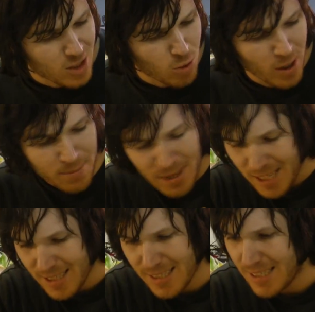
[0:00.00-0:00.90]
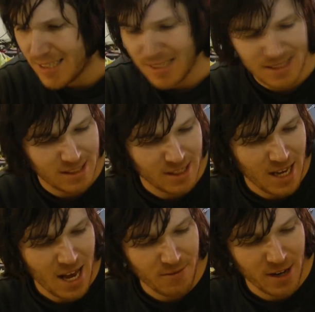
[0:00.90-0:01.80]
20 minutes,
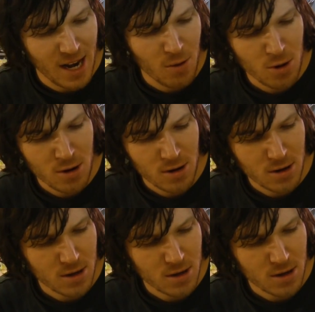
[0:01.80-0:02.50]
half an hour.